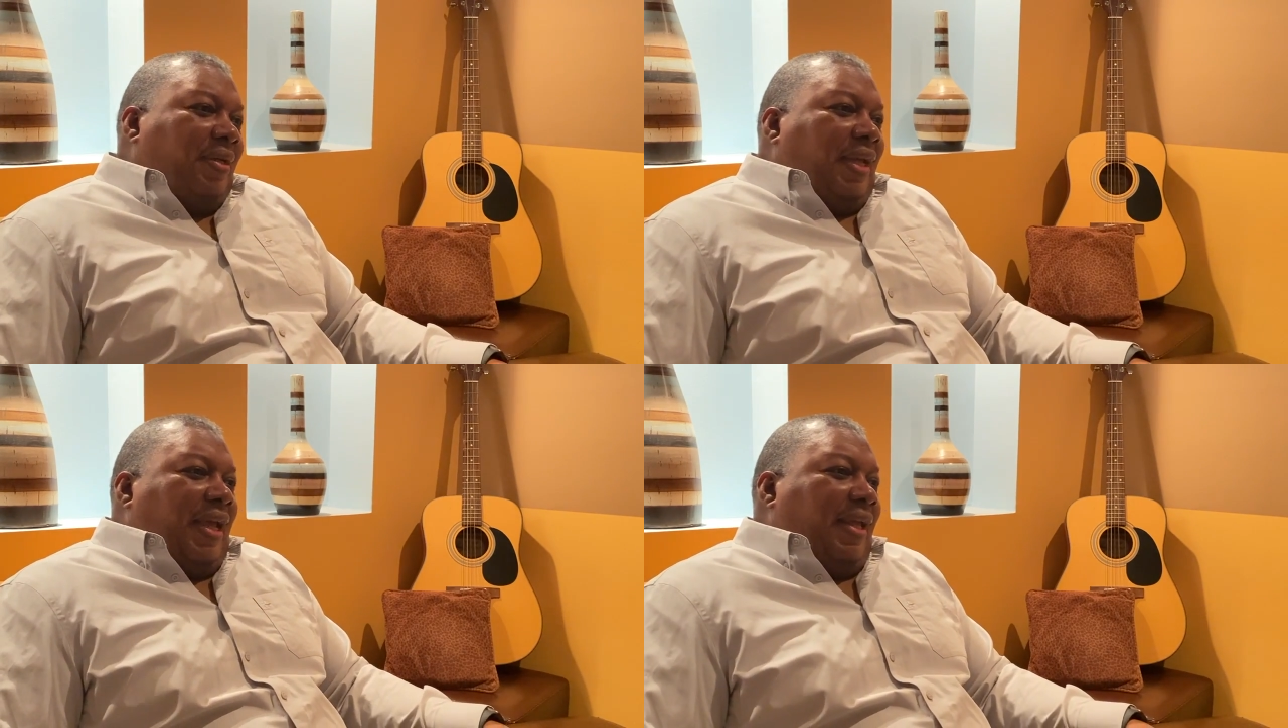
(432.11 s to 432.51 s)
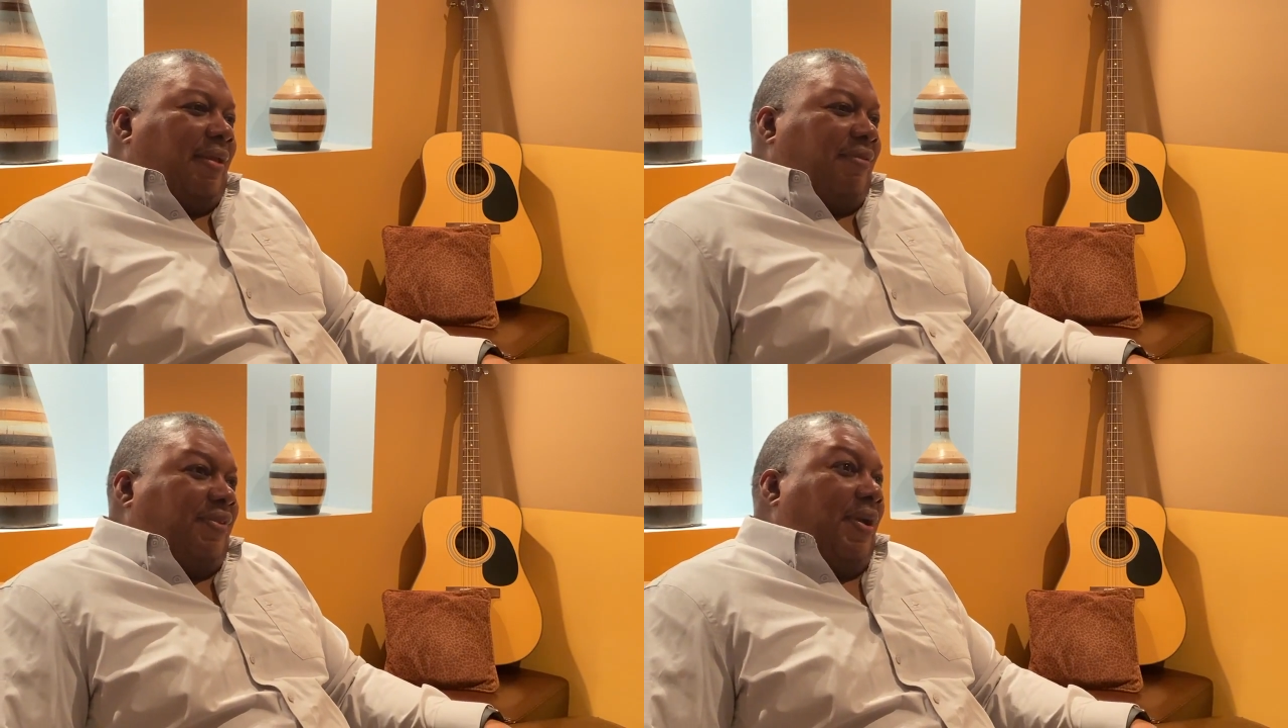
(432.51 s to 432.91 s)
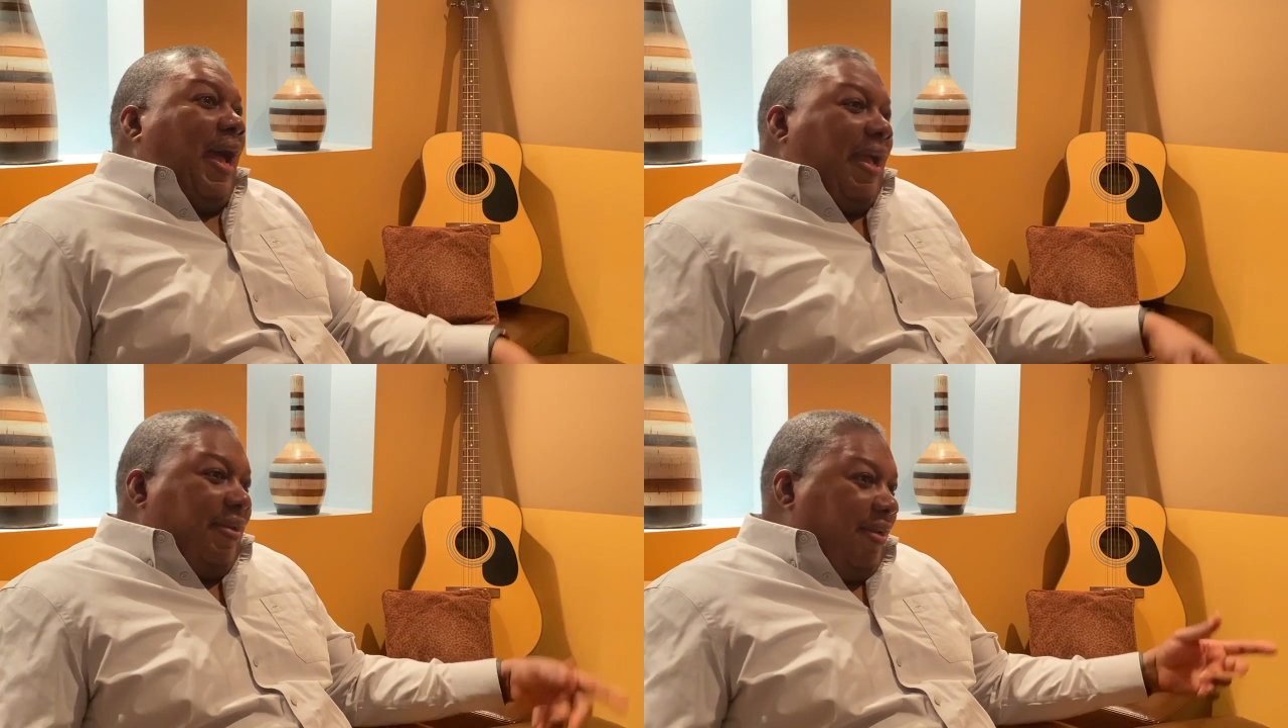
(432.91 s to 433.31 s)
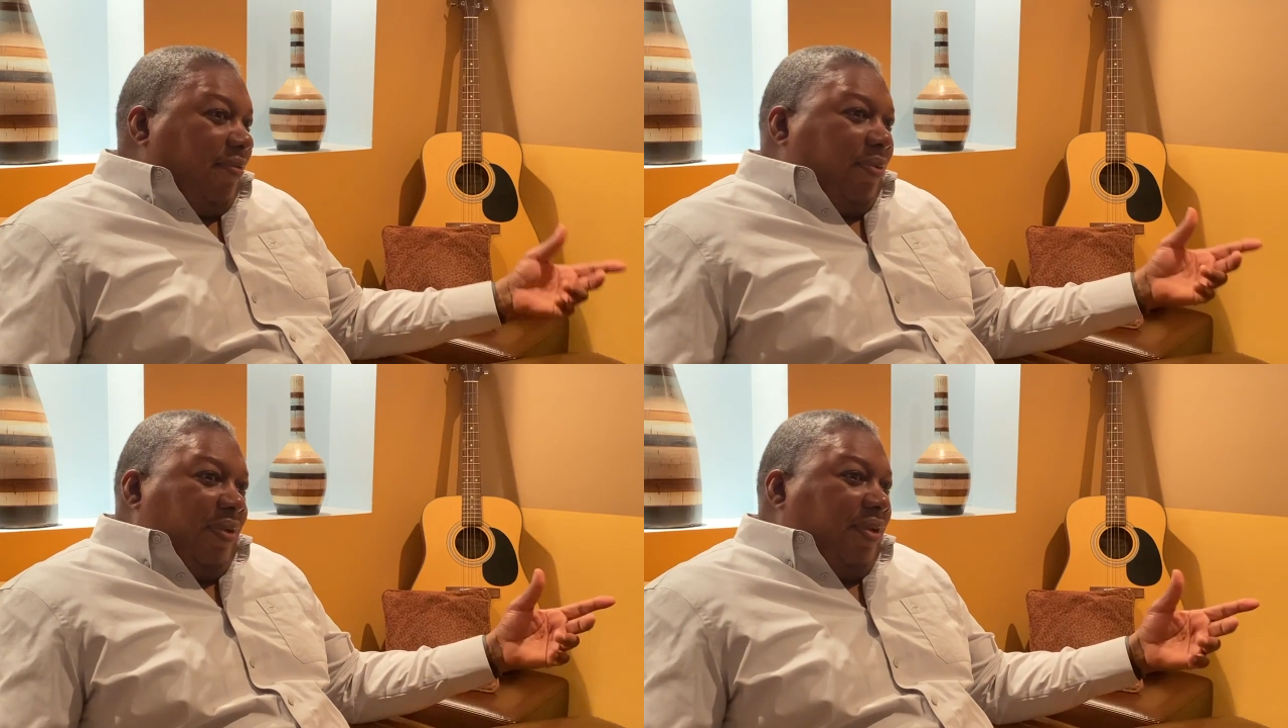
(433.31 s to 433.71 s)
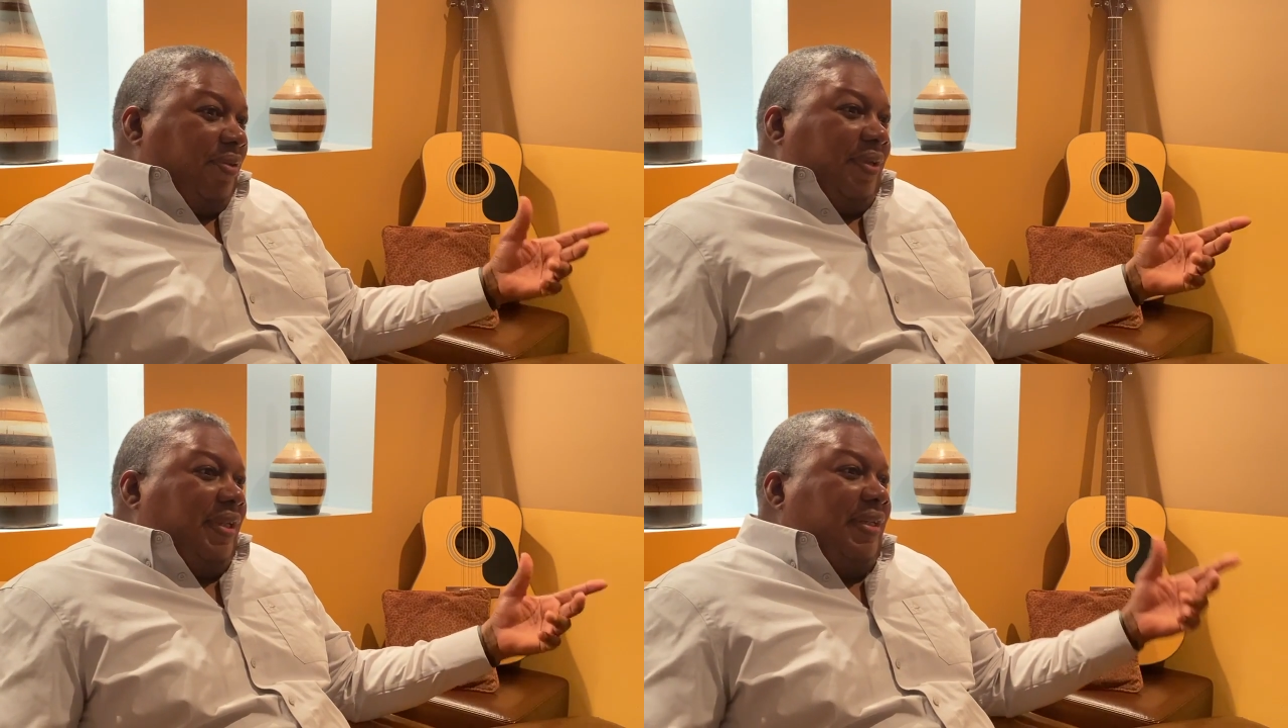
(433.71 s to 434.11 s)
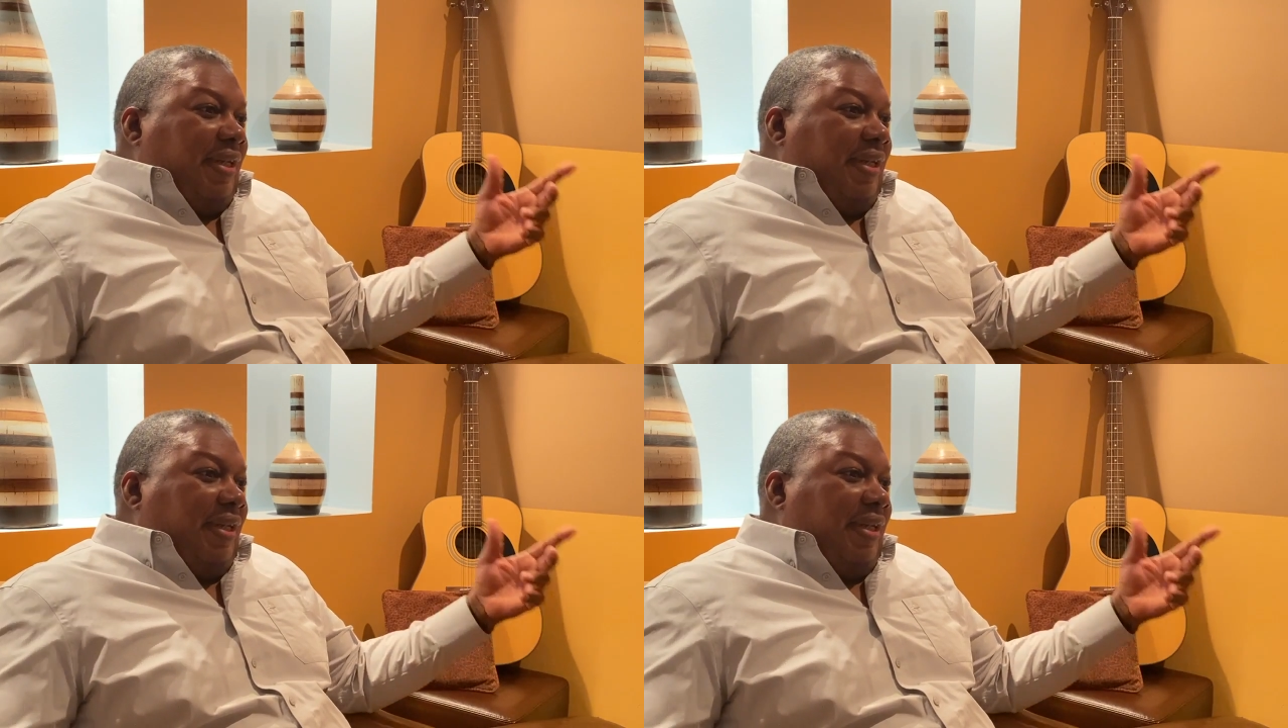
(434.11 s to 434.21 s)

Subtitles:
And so I literally